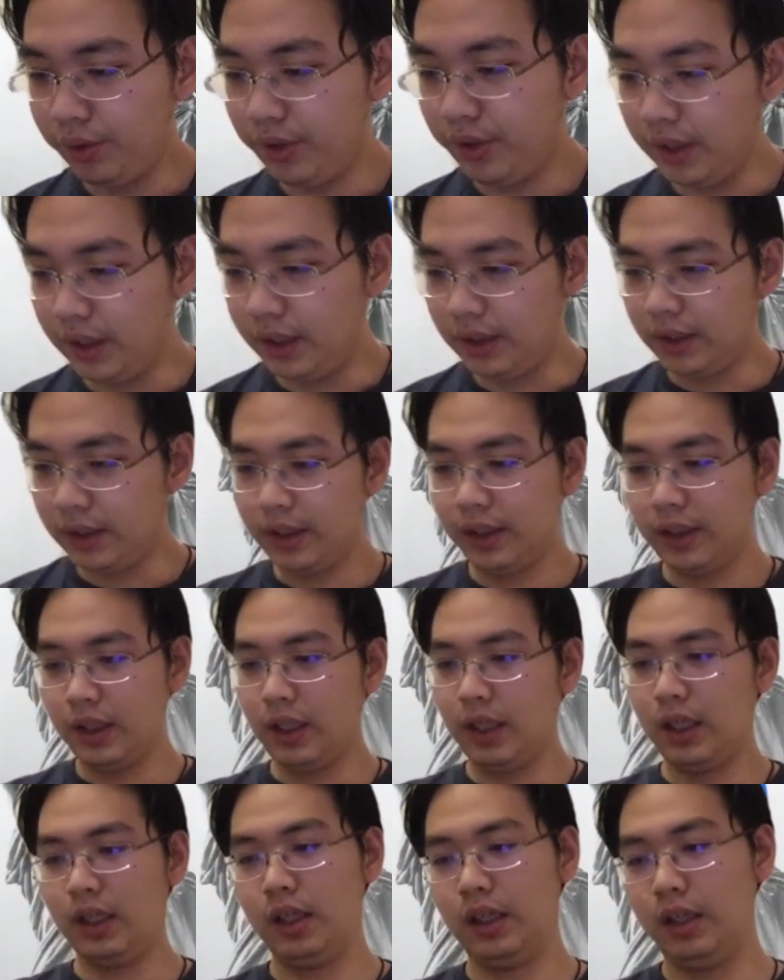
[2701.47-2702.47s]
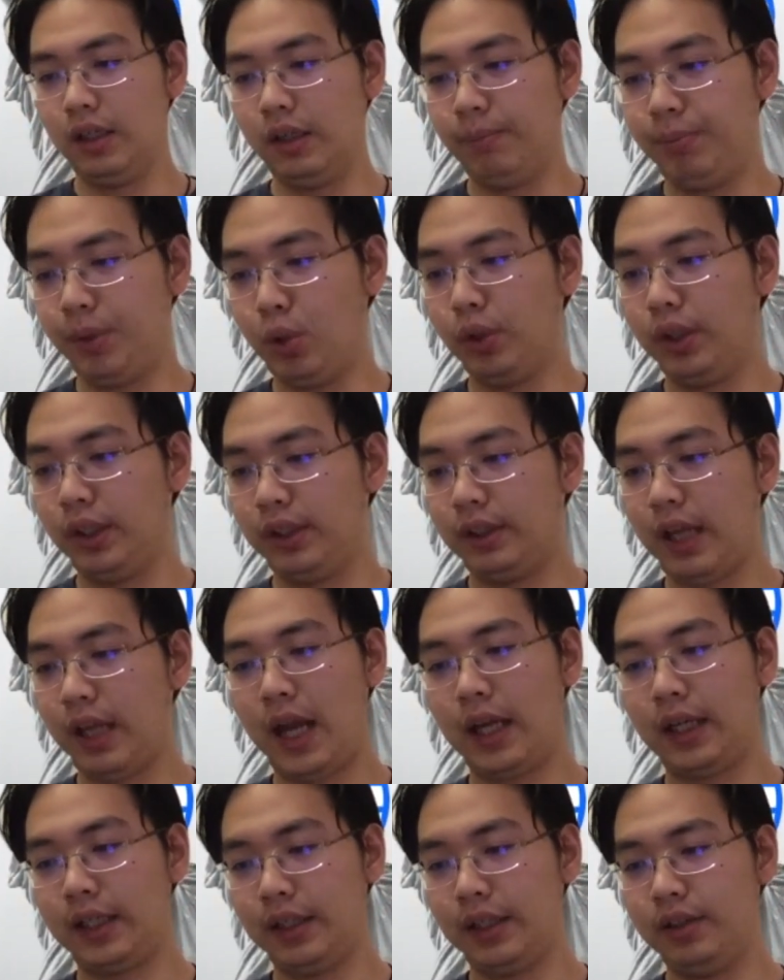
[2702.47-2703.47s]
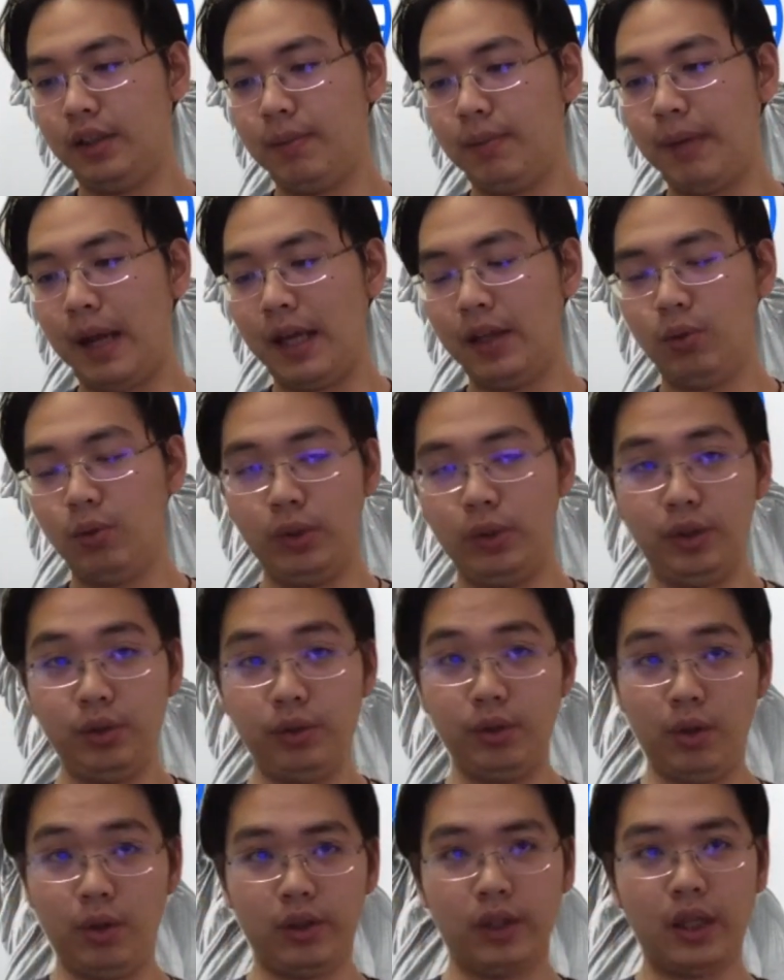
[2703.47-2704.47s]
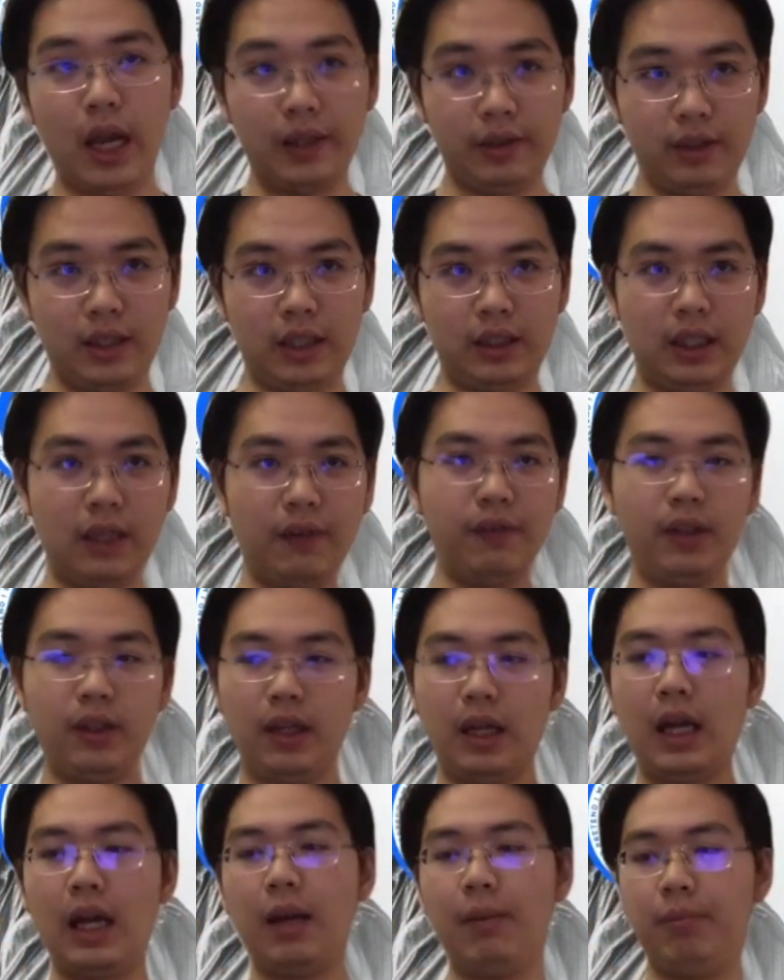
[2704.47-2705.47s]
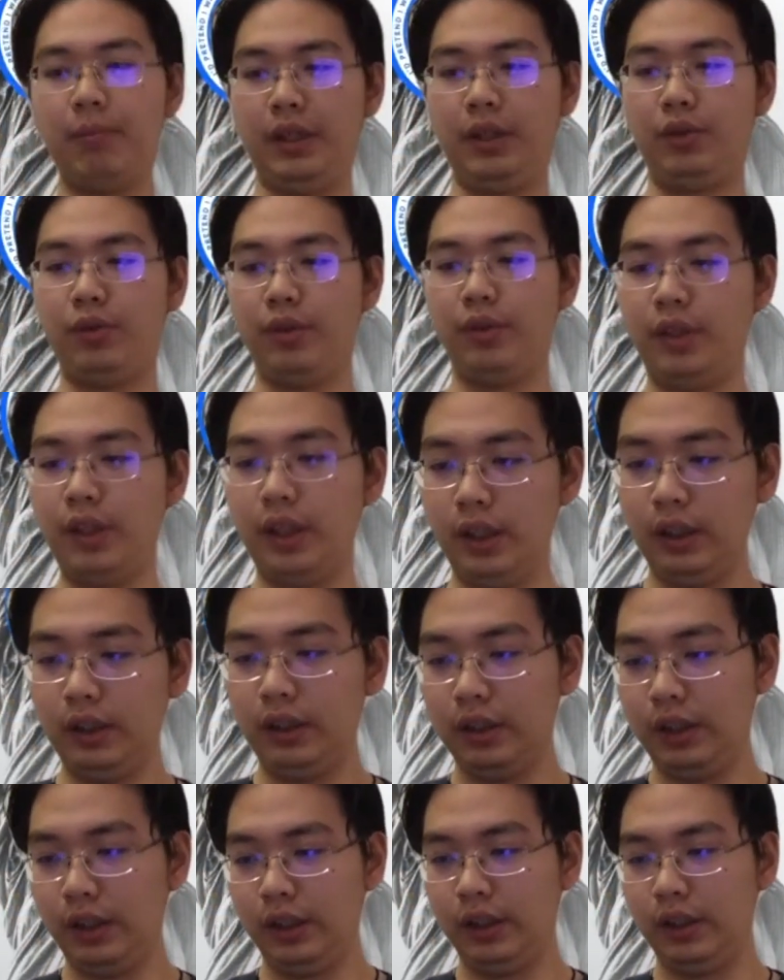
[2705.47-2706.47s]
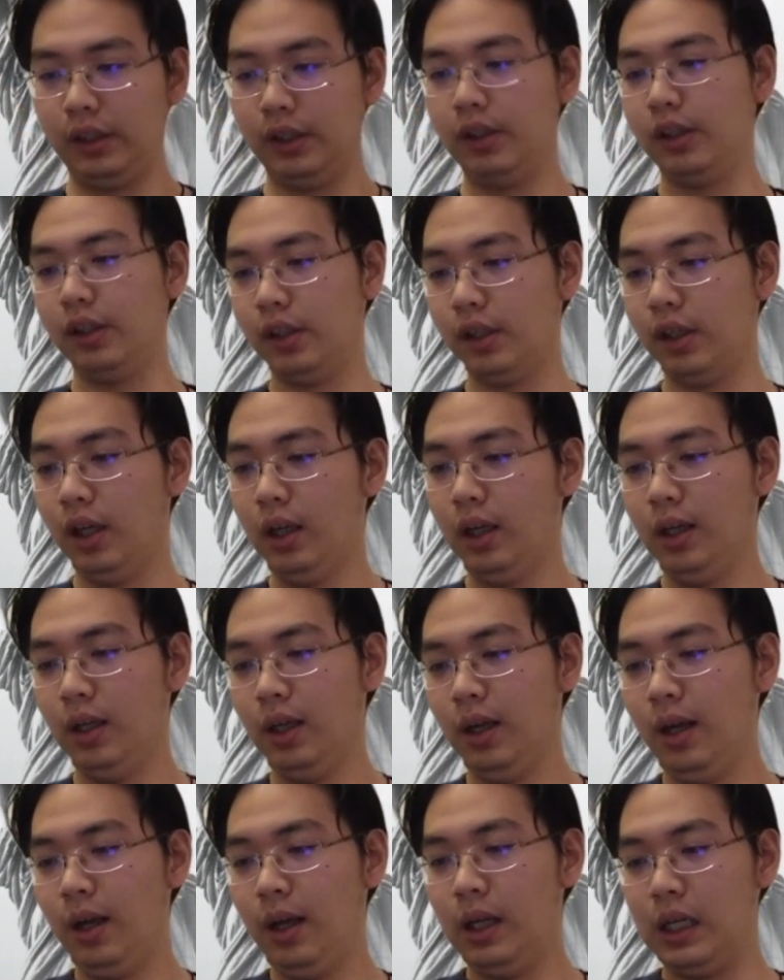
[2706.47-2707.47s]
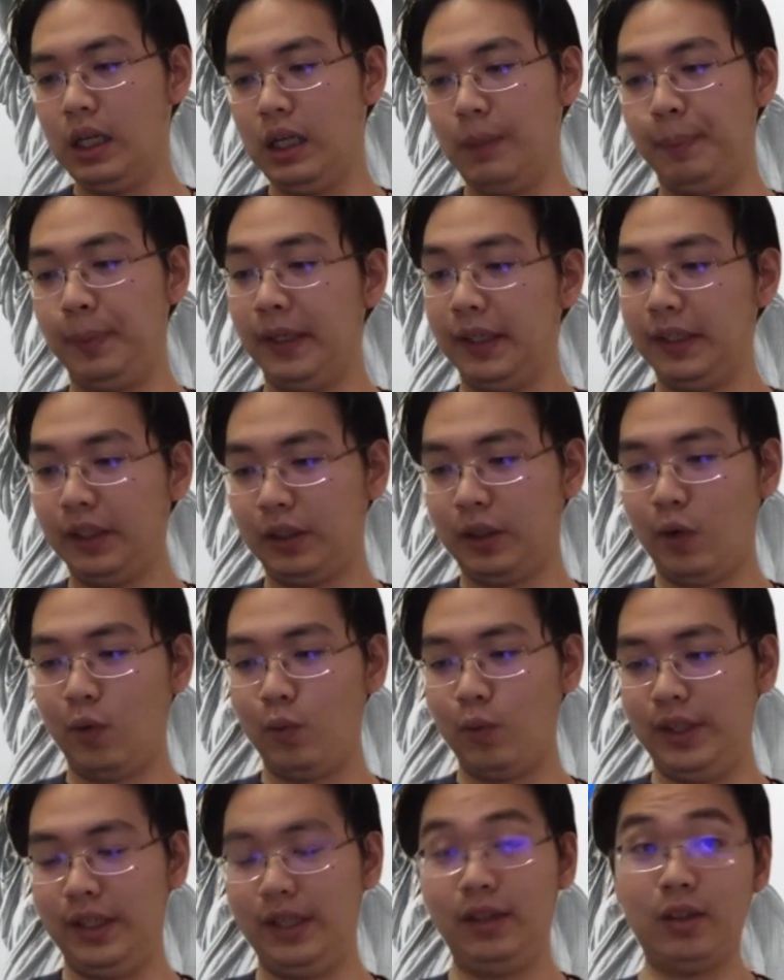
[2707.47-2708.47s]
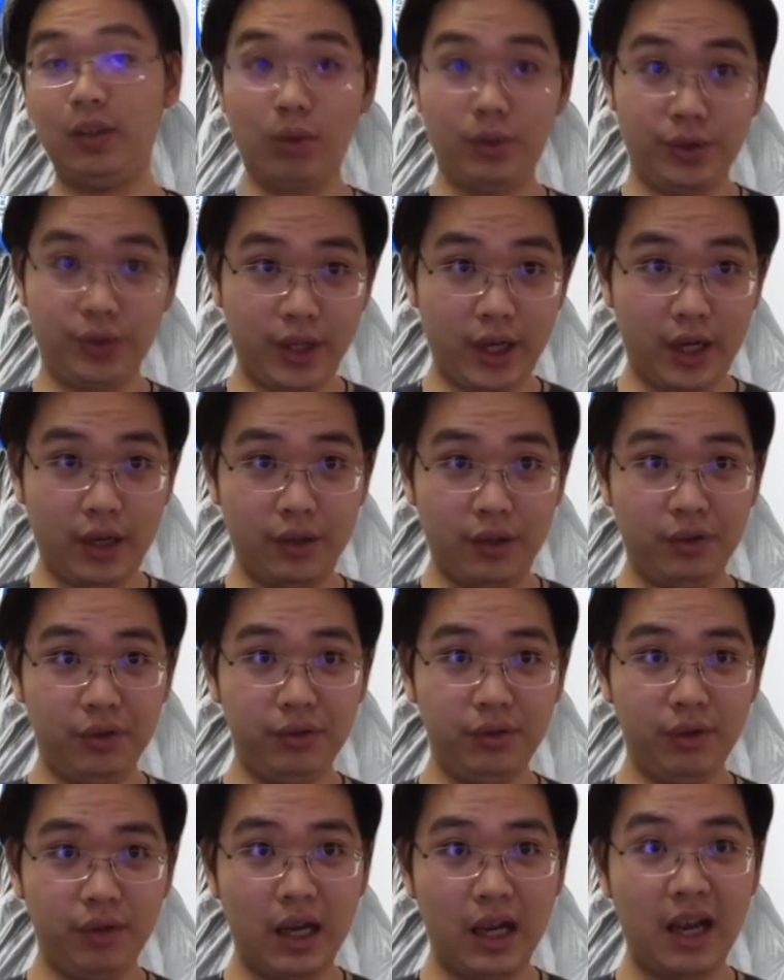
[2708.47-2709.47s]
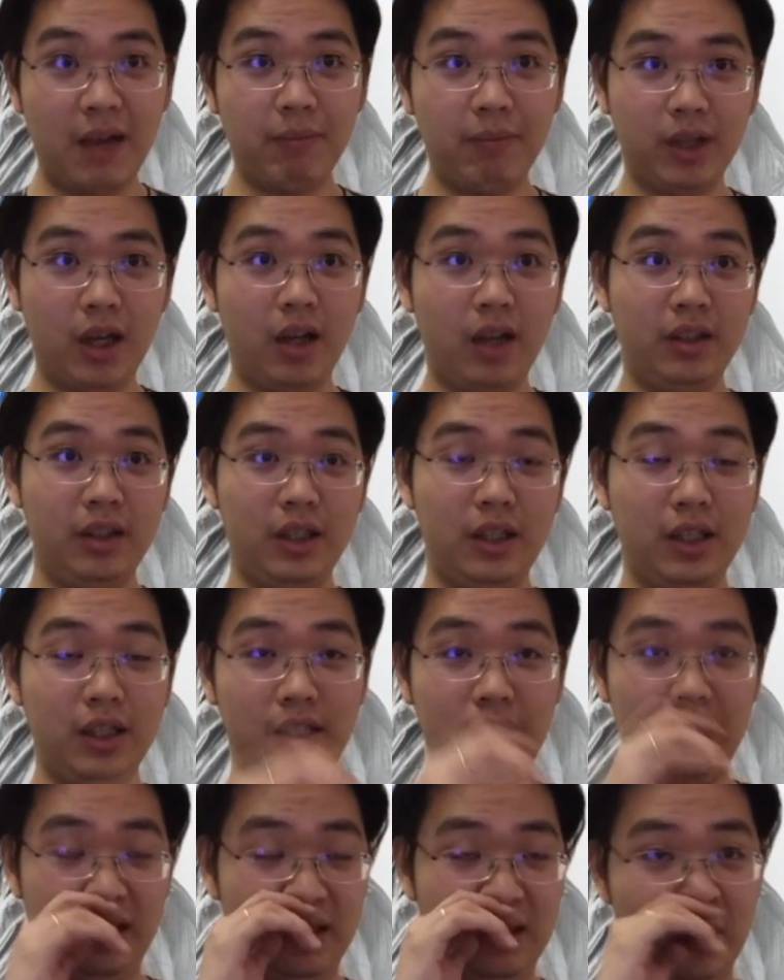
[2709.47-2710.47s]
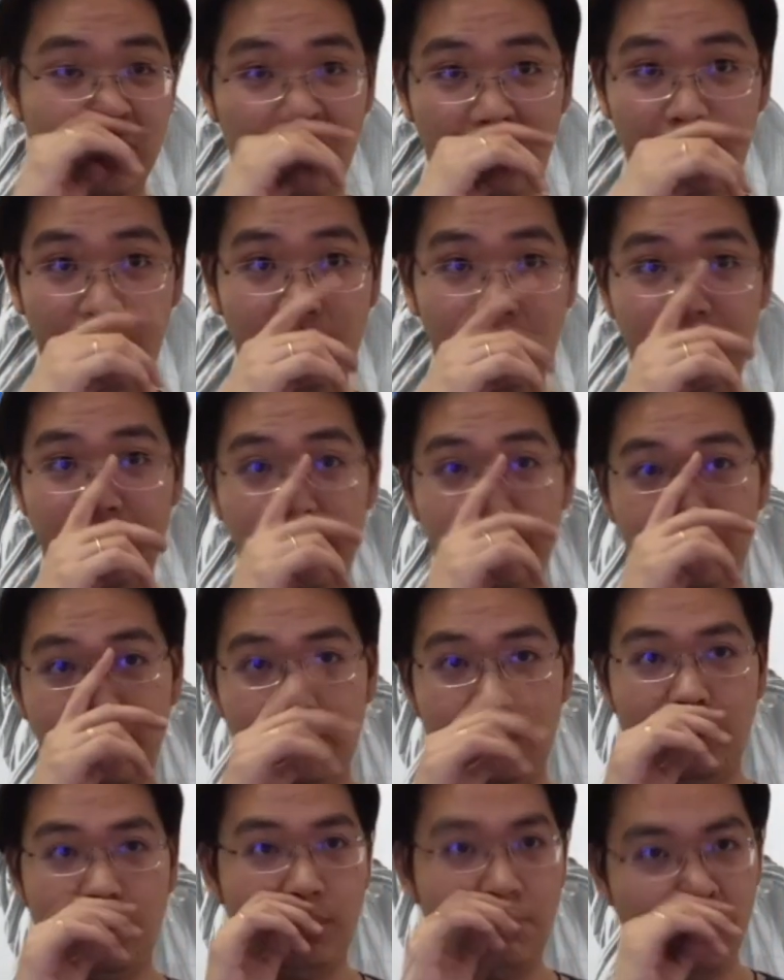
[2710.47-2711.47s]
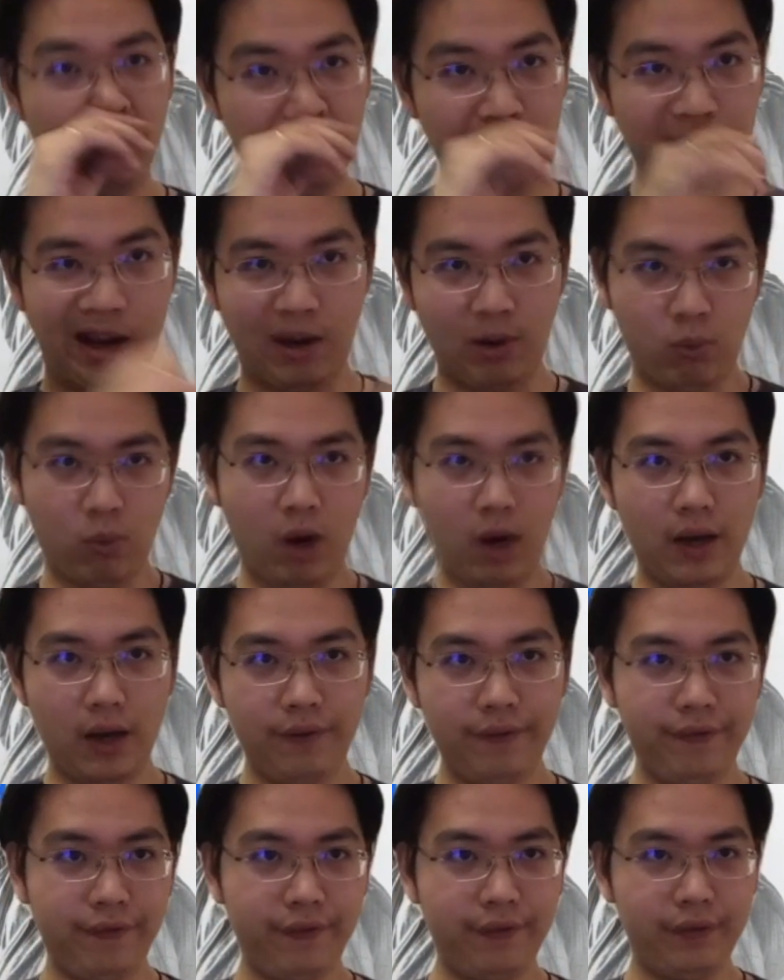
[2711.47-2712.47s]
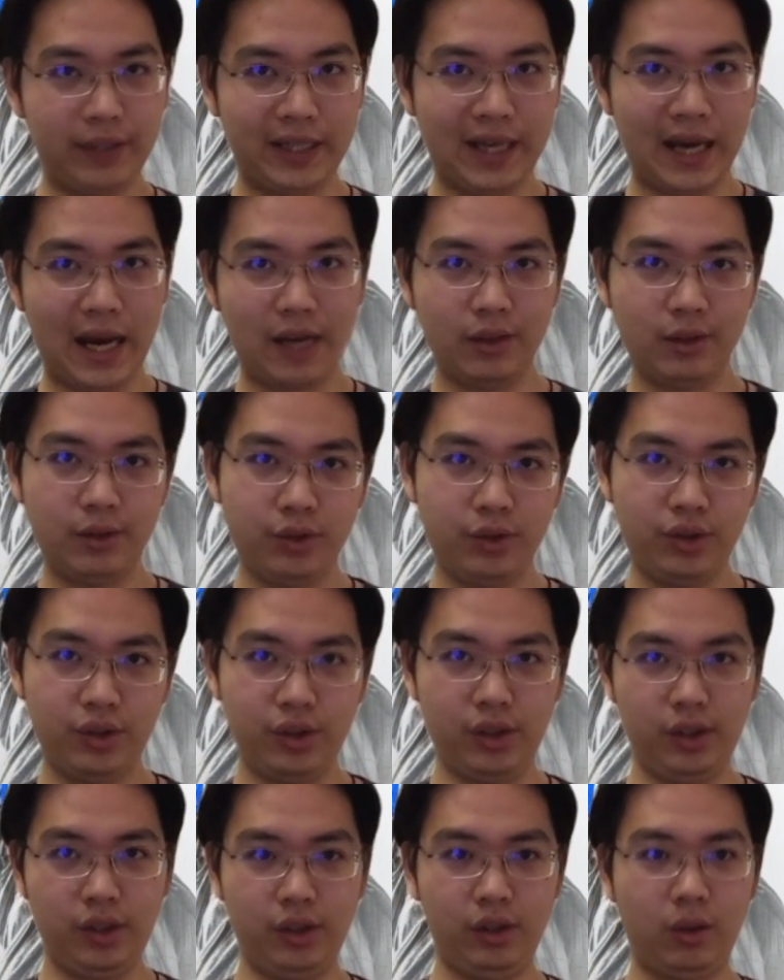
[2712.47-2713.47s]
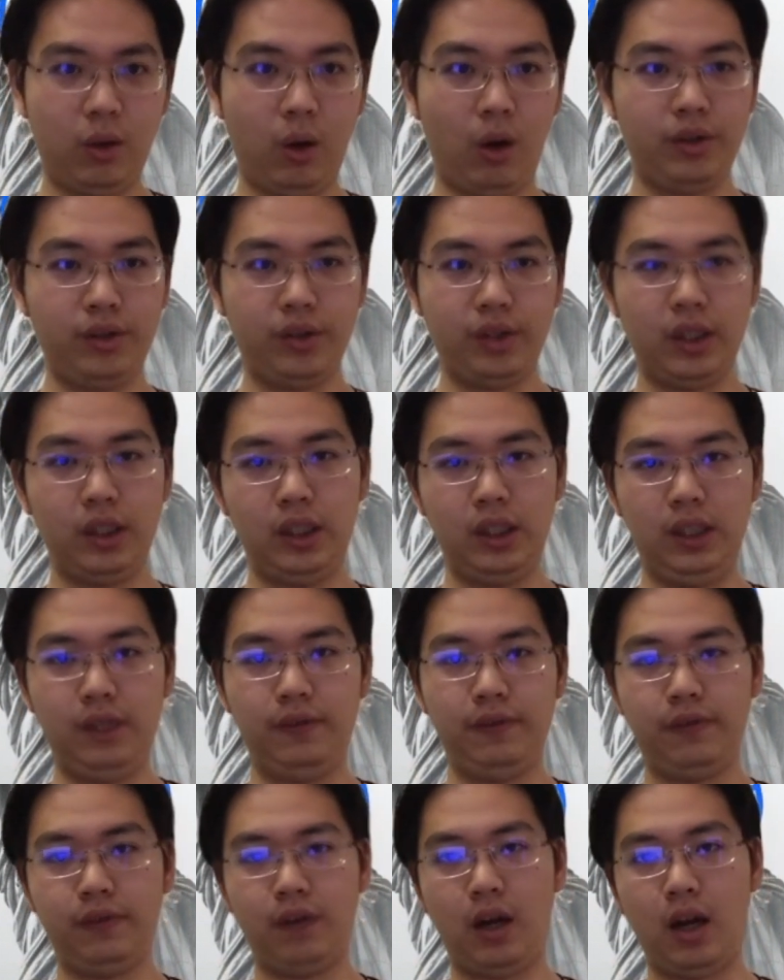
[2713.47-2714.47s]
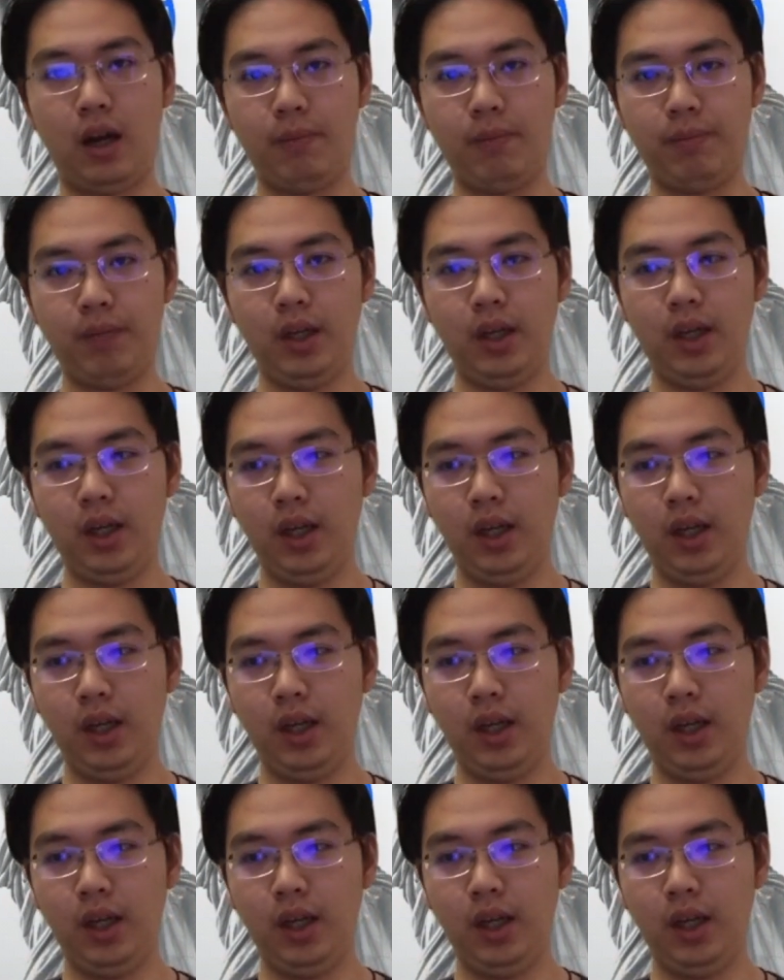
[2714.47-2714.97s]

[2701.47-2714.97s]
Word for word: you think uh, building tech is the best way to do it? I, I definitely am interested in the uh, political legal change. I'm not a law professional. My wife, Kat, she got JD from